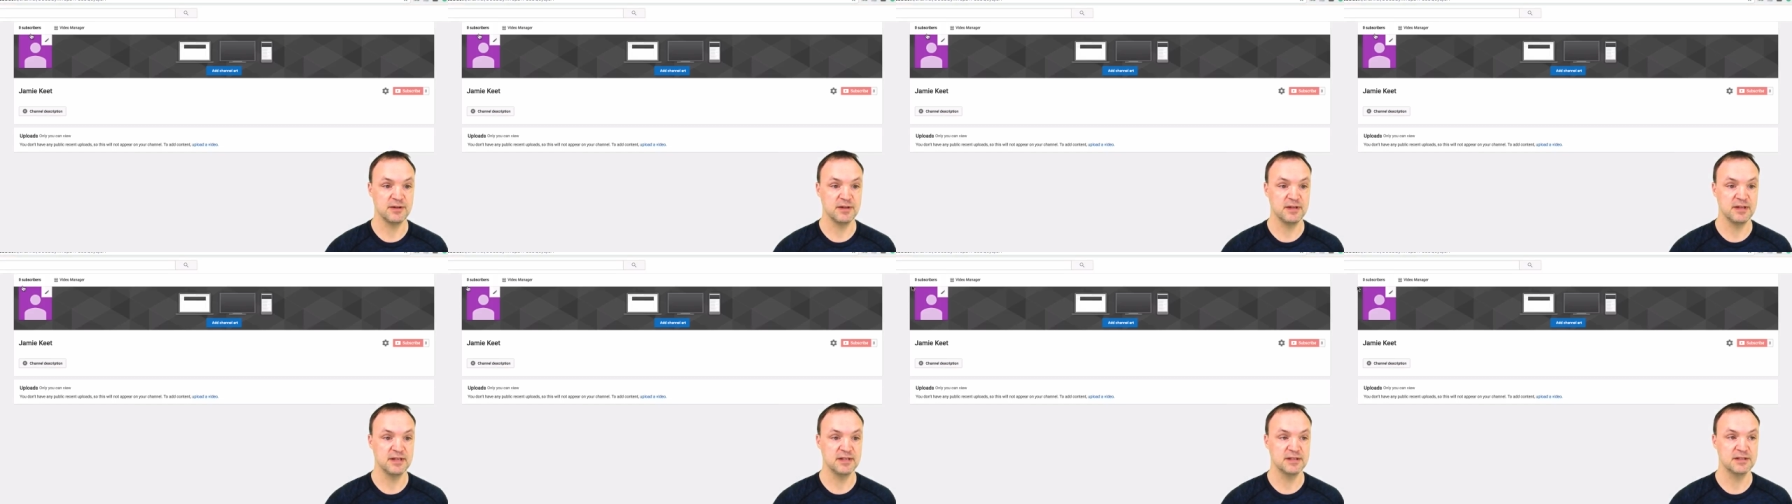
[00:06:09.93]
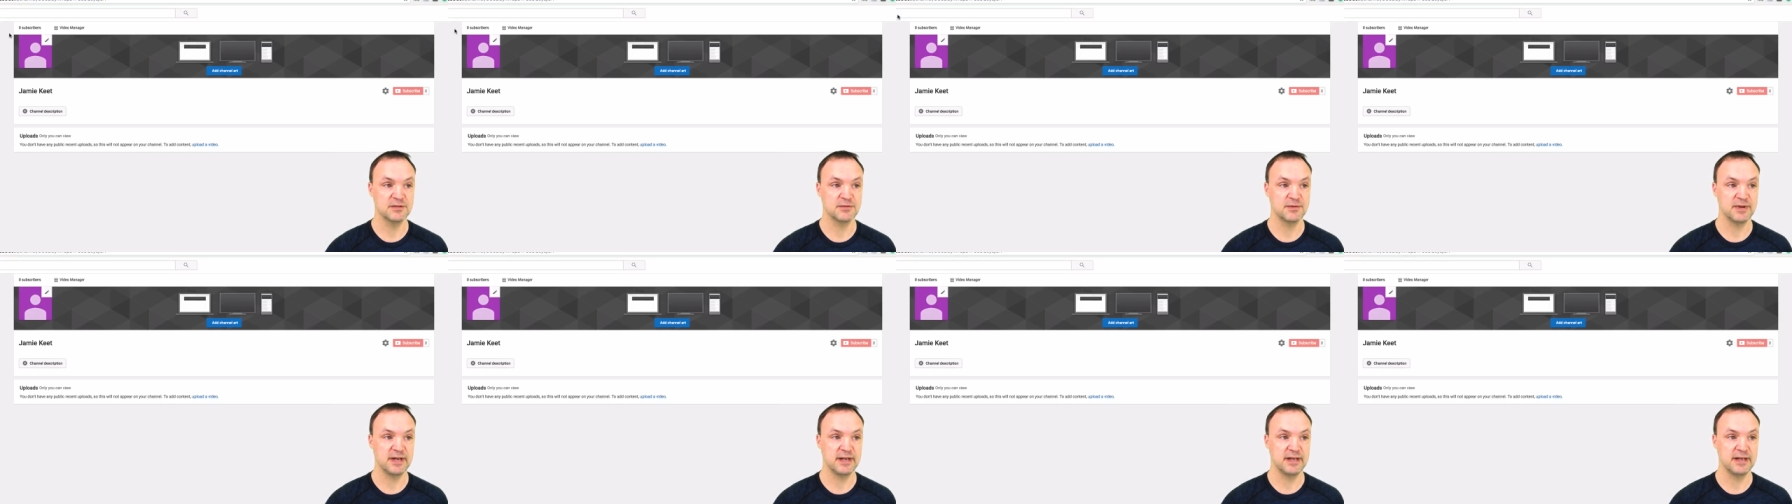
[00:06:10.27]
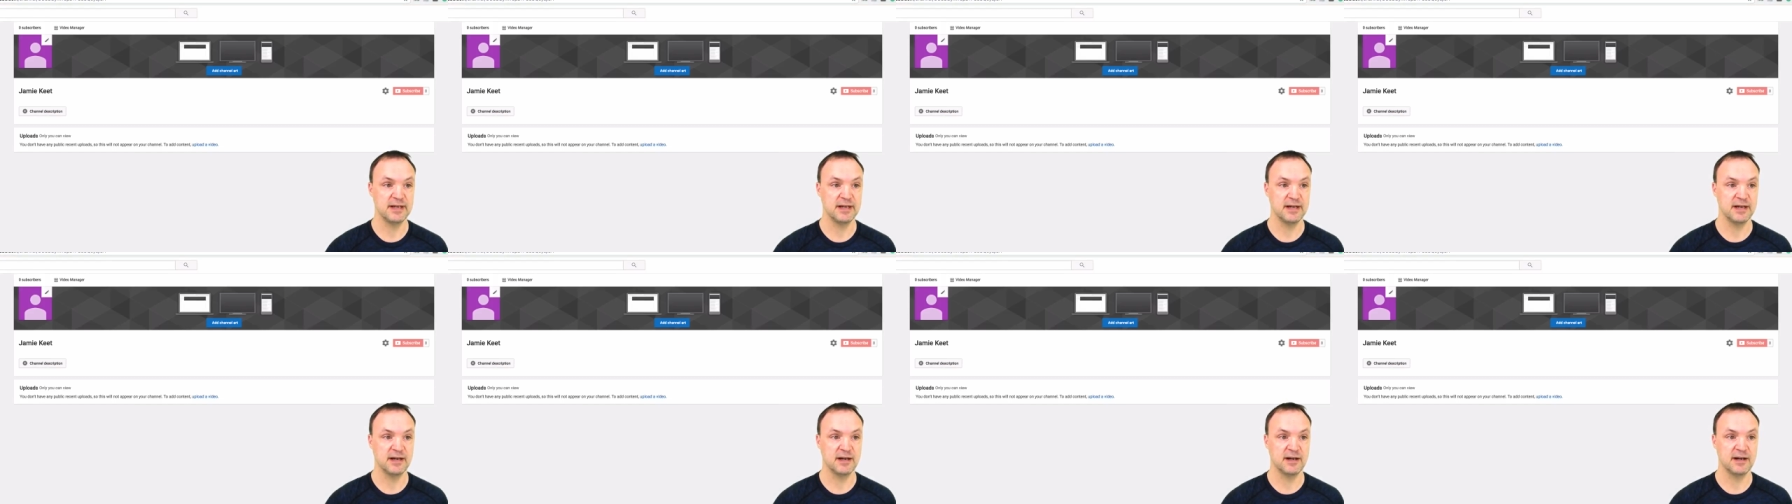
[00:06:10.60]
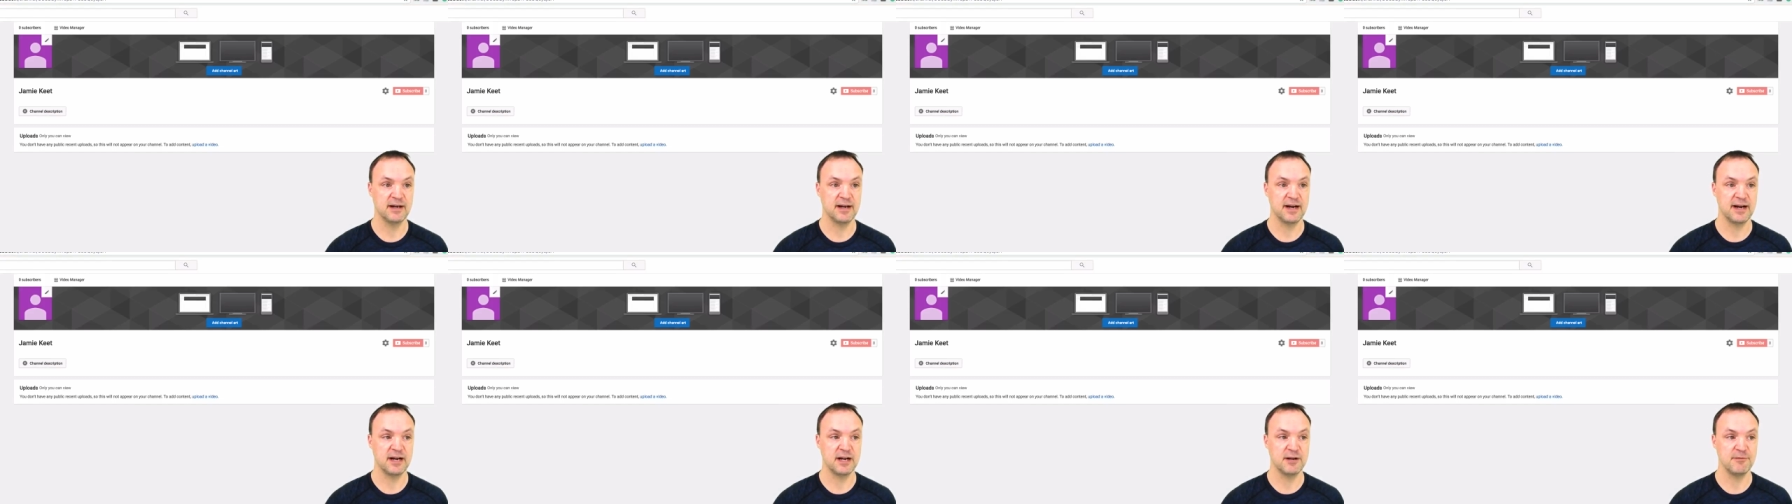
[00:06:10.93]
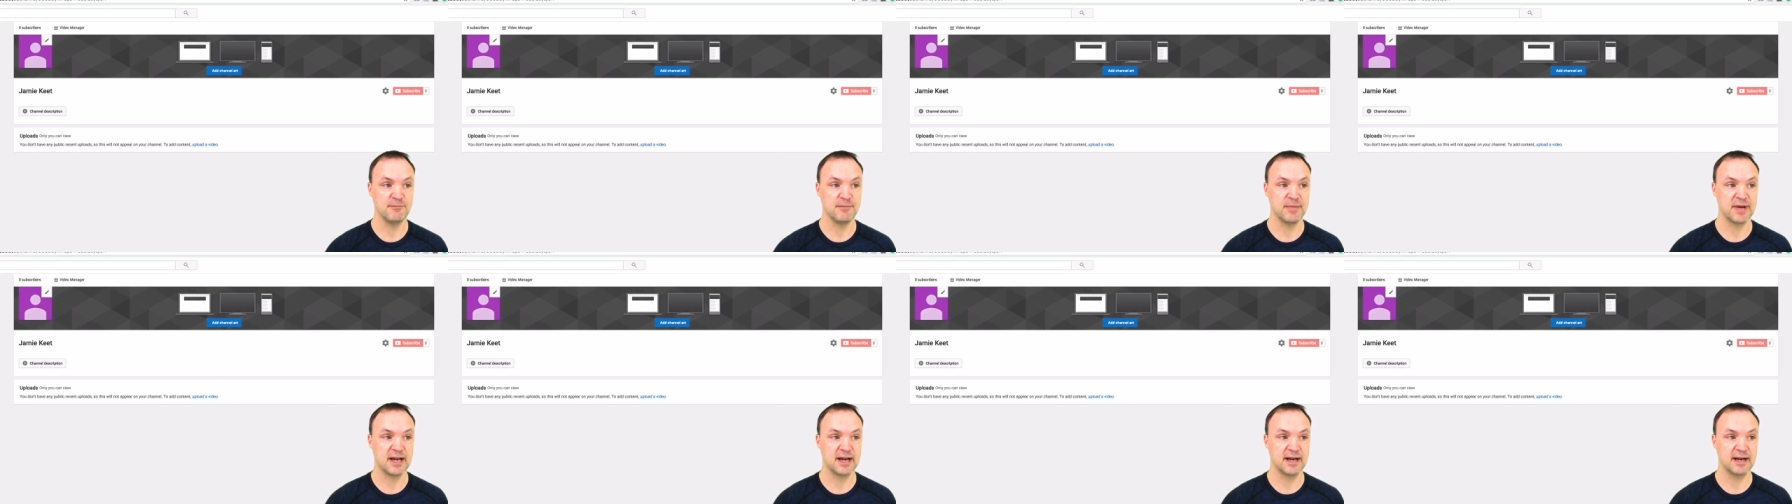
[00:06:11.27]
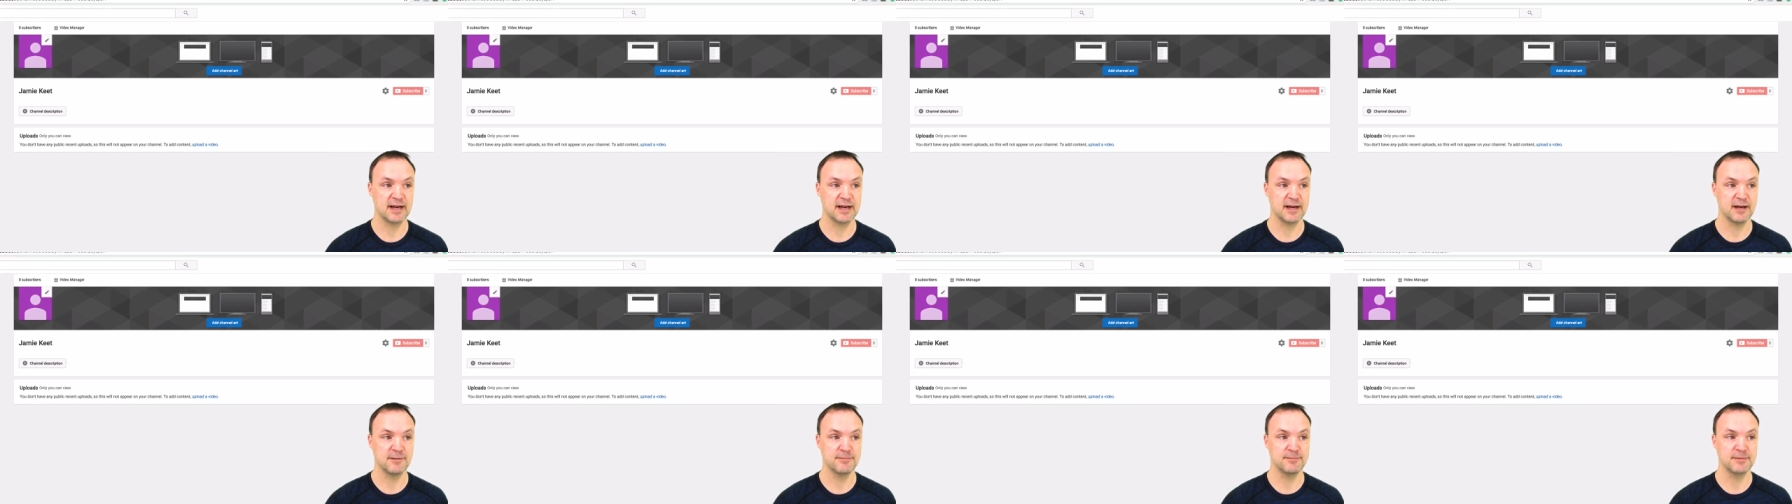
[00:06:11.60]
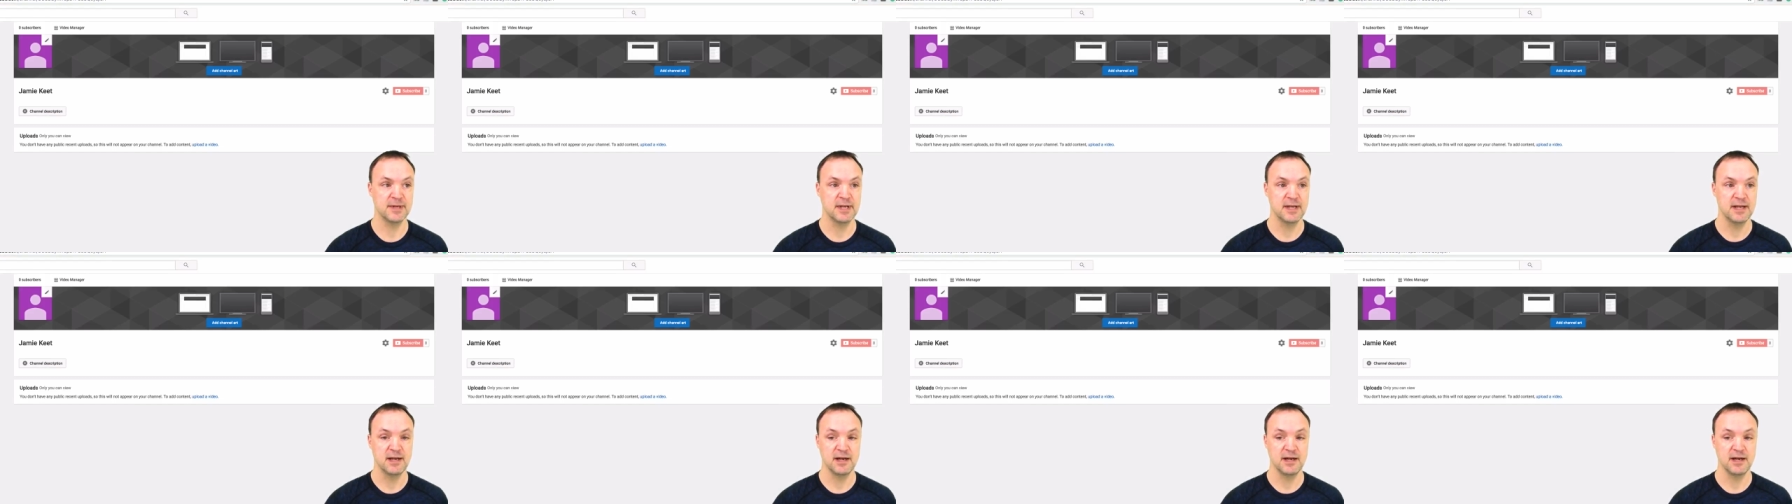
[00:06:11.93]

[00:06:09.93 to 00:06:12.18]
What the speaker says: this right here and I'm back up